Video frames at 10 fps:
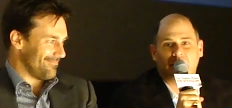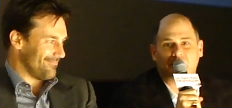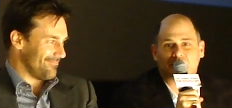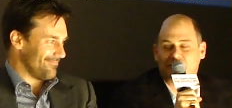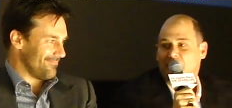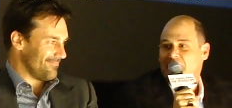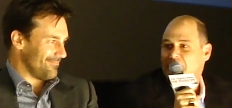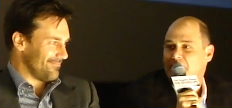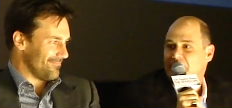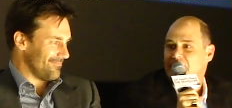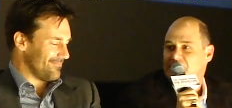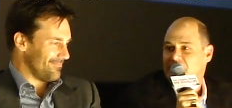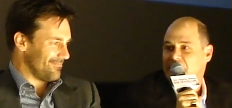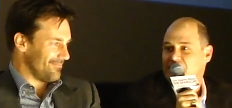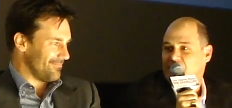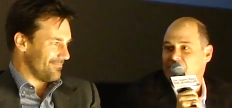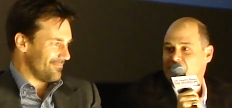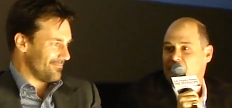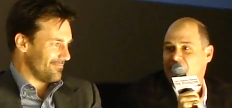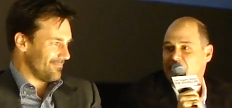Speaker 1: there's so many comedians in that show, it was
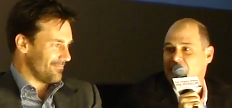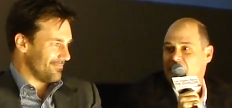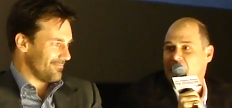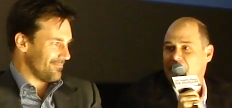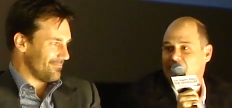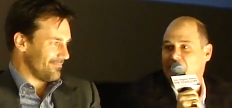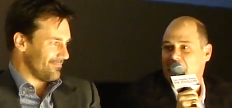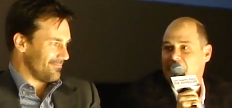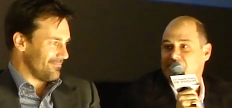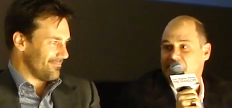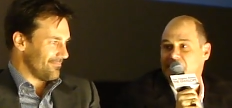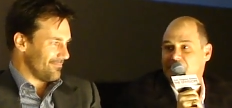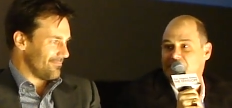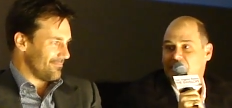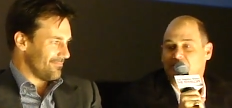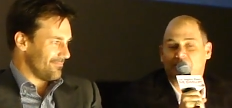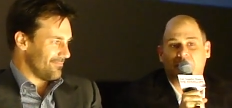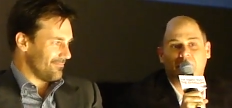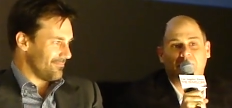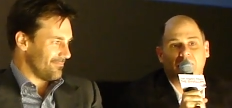part of my guide for casting this show.
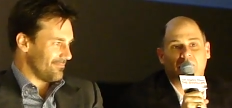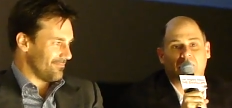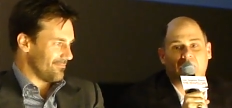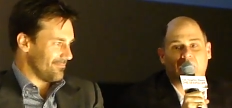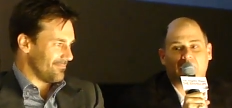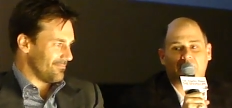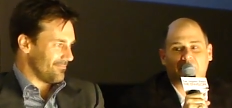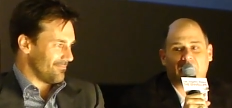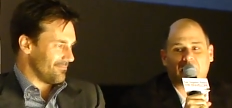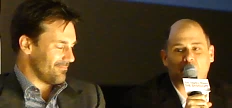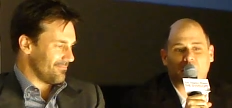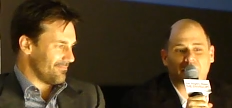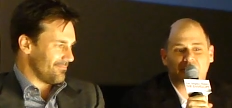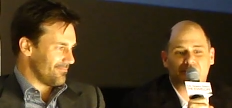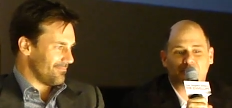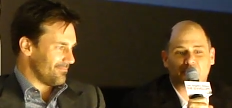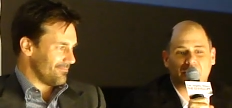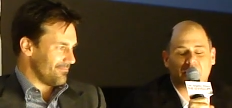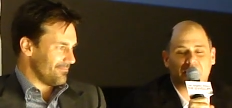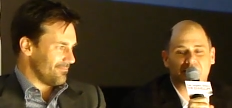Um, and one of the things you
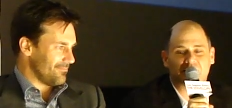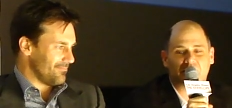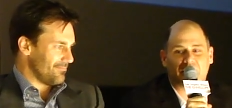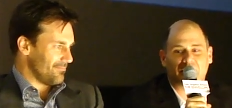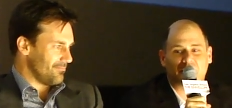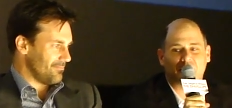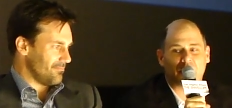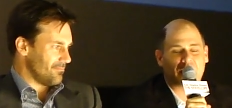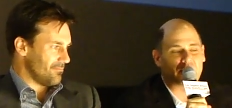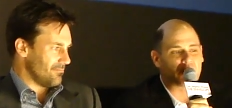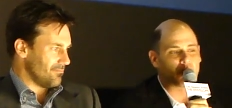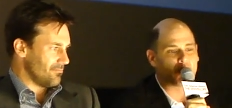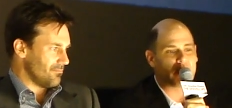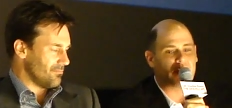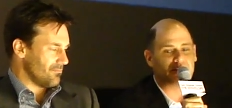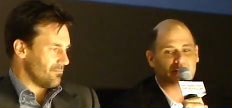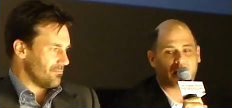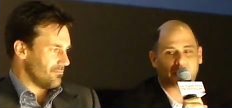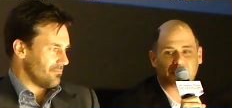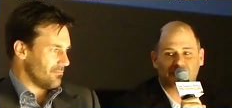realize is, like, you have a great
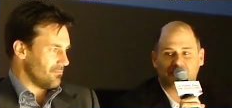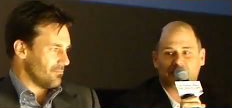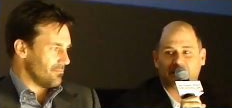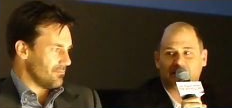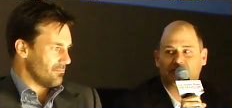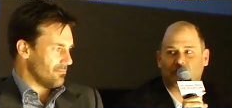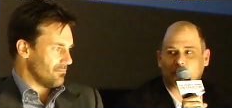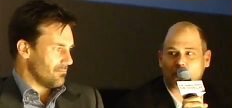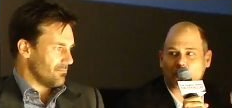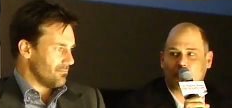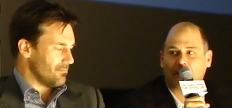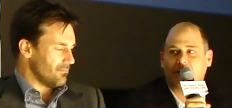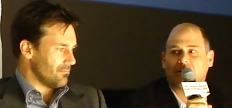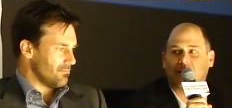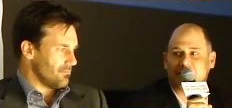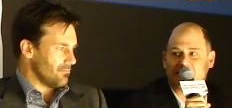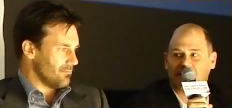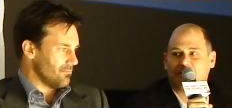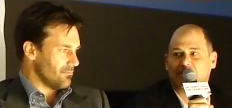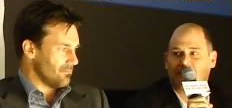opportunity for real,
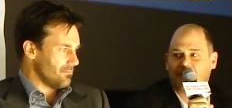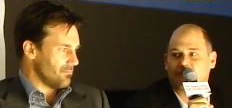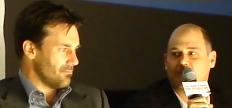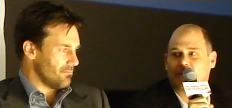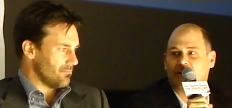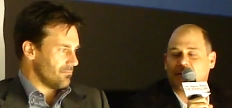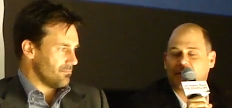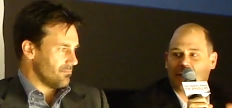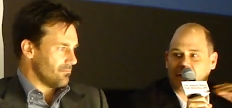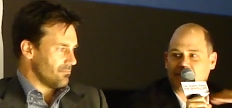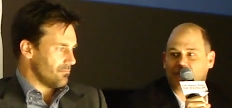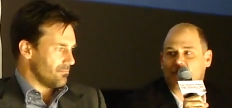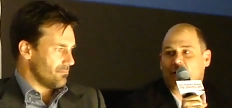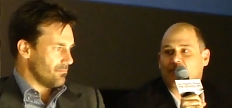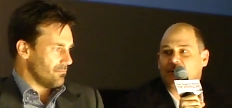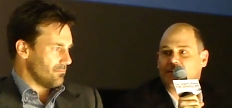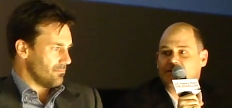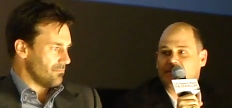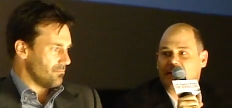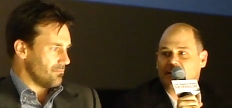deep humor if the drama is
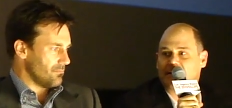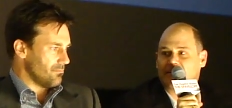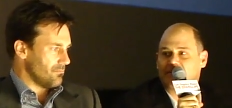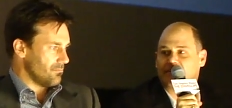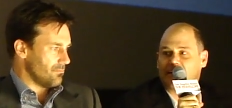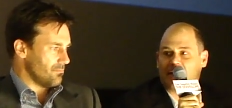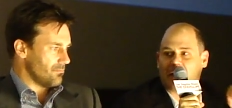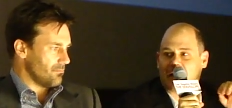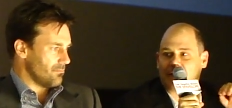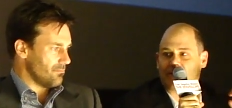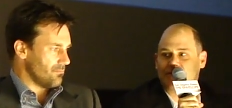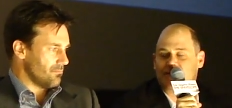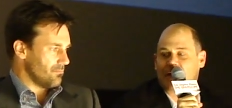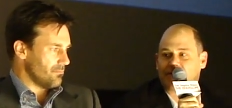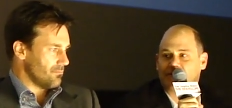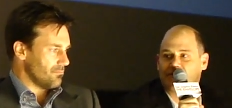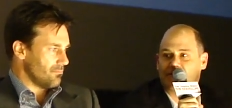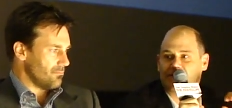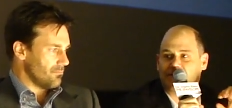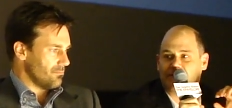steady enough. And you just have to
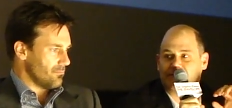just